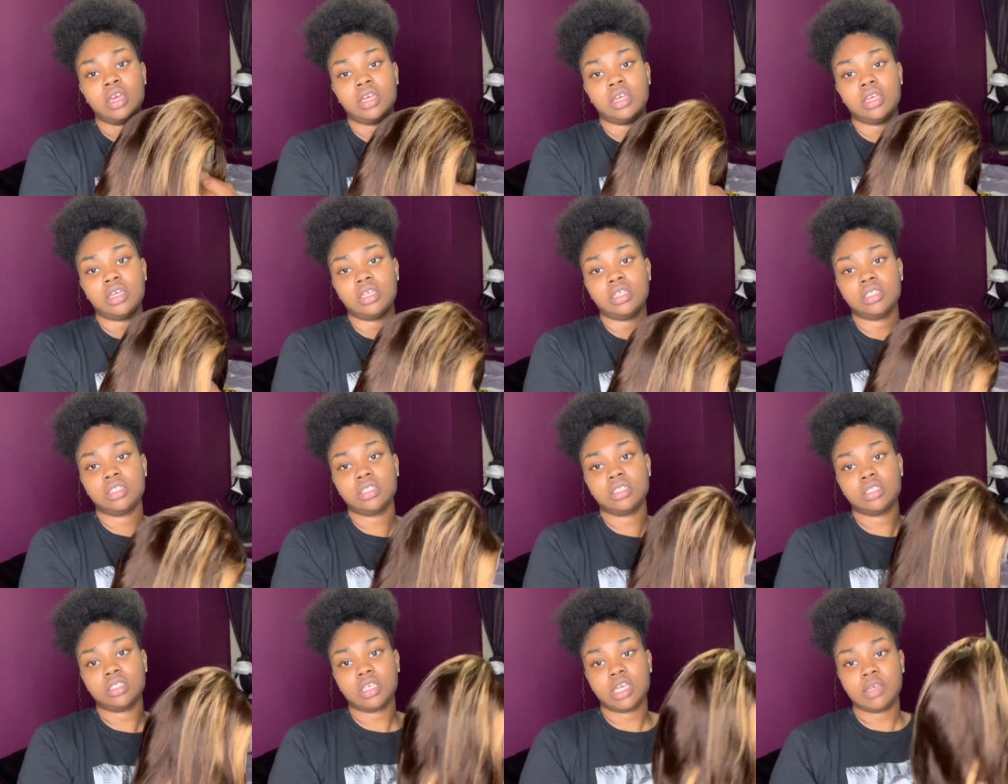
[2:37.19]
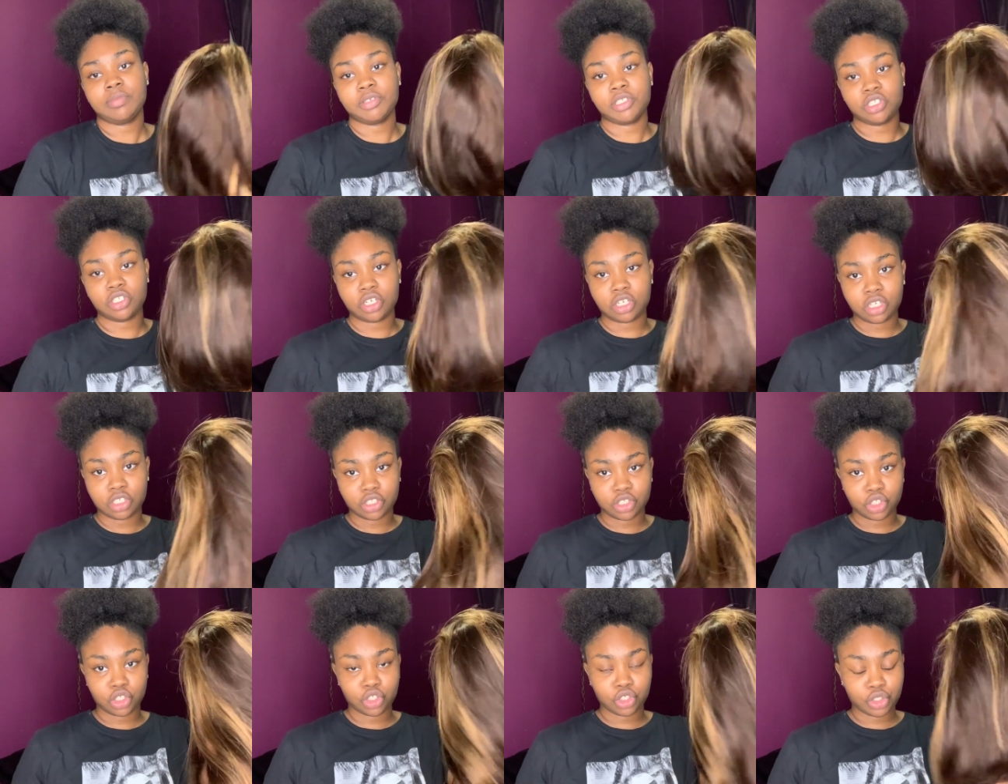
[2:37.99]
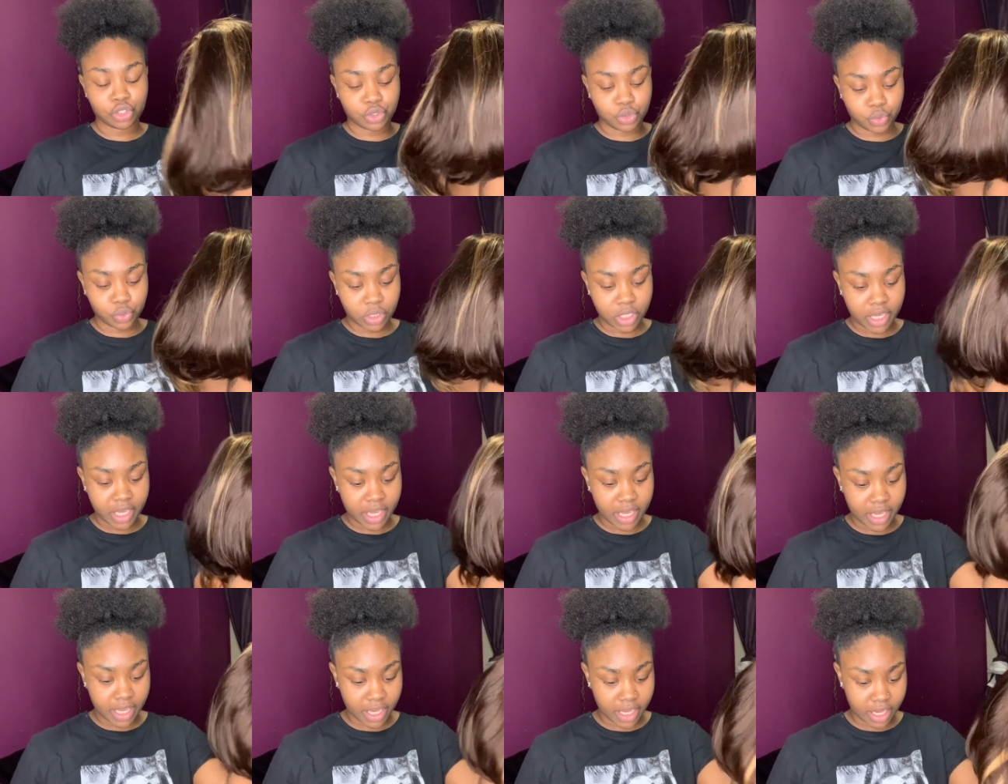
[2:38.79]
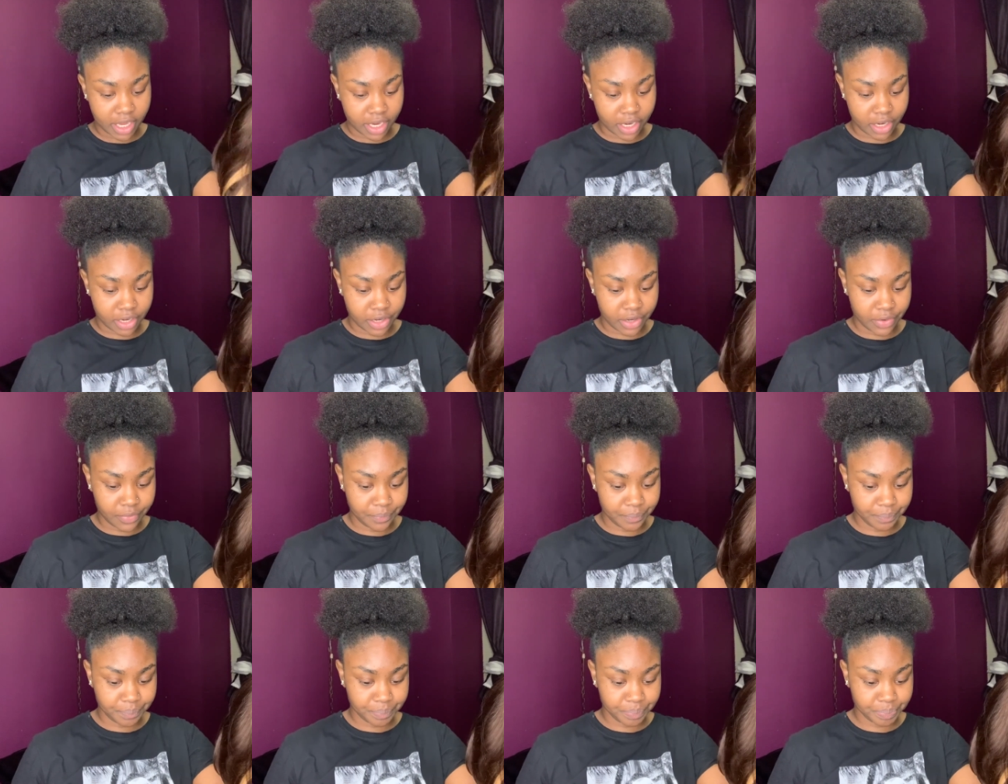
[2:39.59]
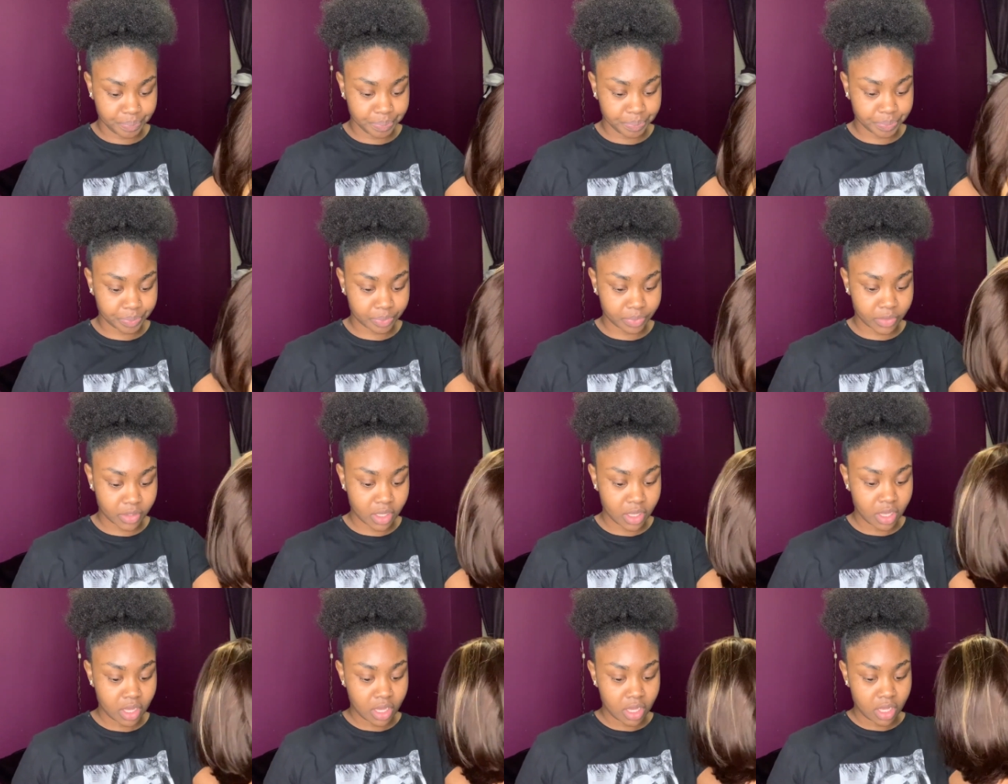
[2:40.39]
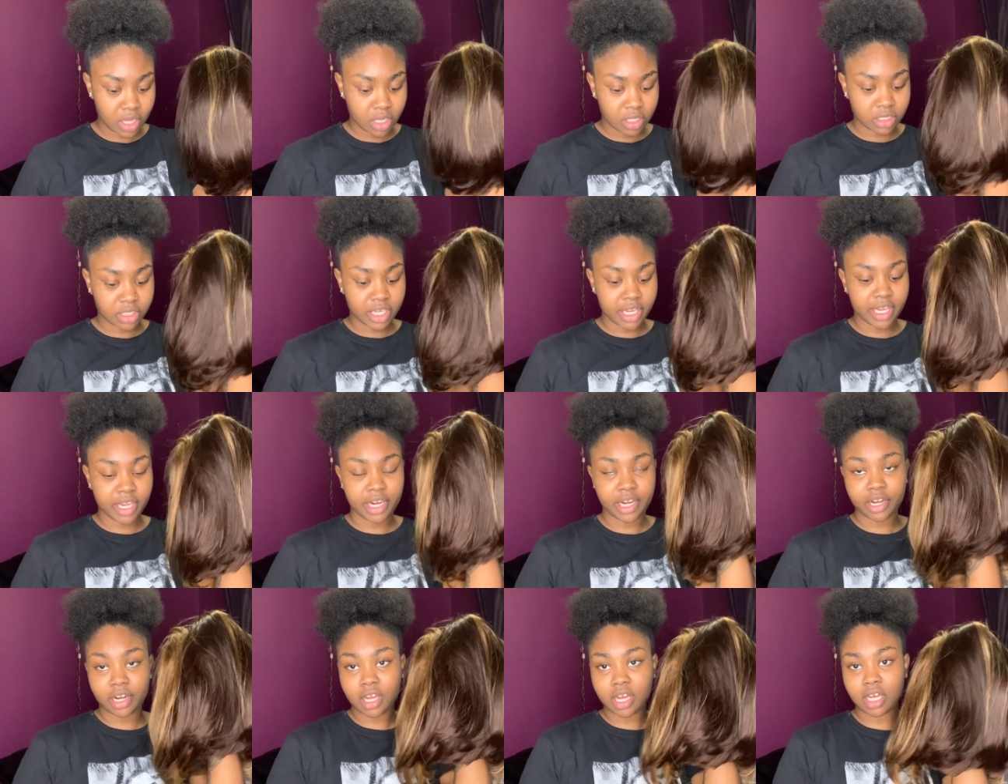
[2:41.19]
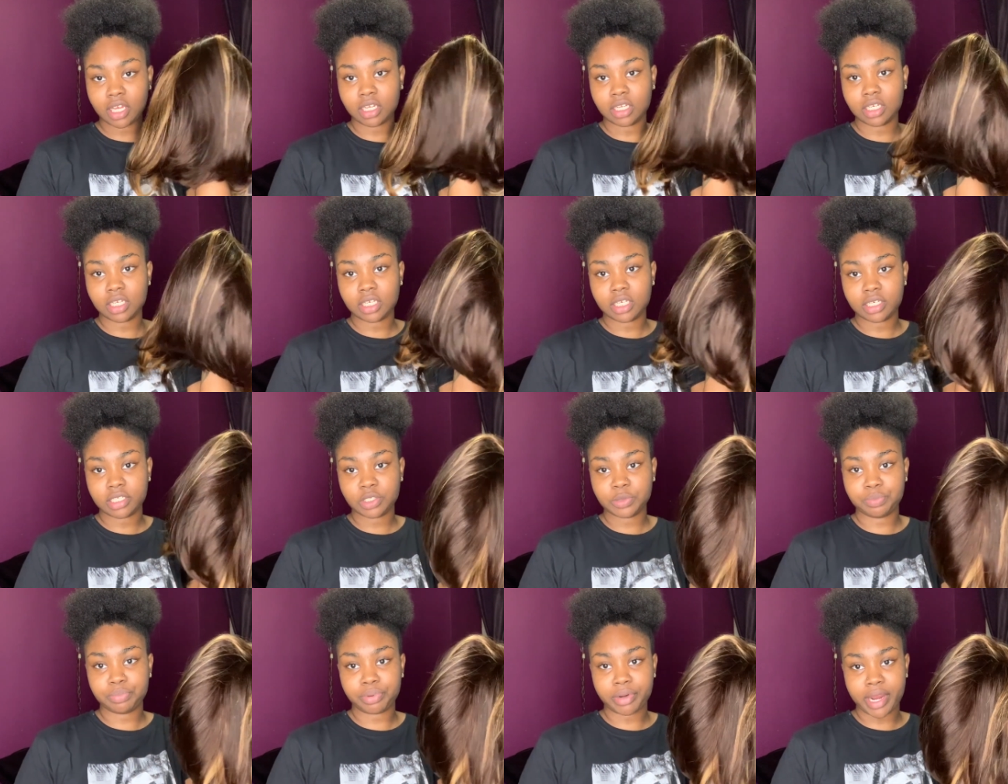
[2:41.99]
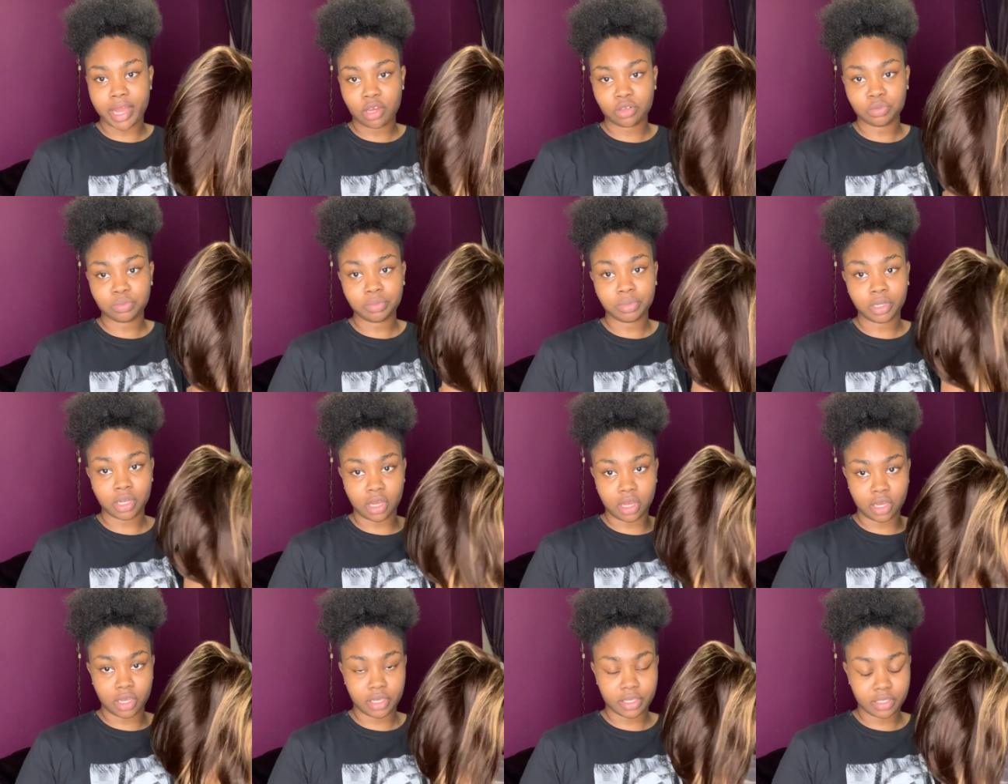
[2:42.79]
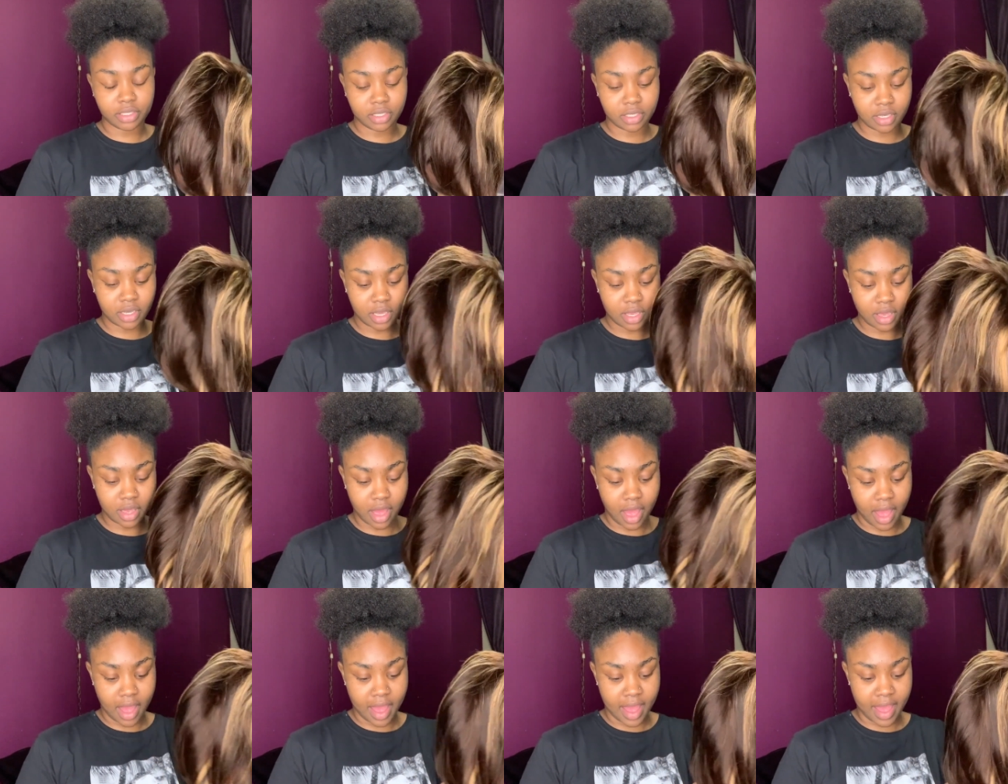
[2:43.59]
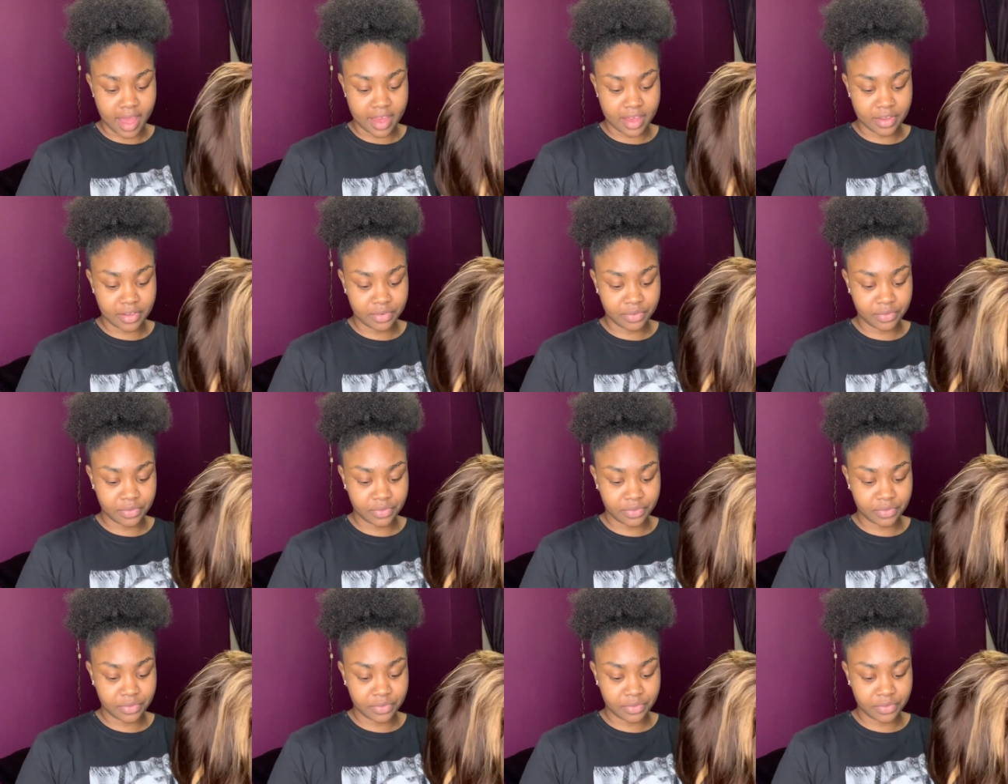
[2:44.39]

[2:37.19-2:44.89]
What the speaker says: It's Amazon's Nadula hair. The hair color is brown blonde. I have.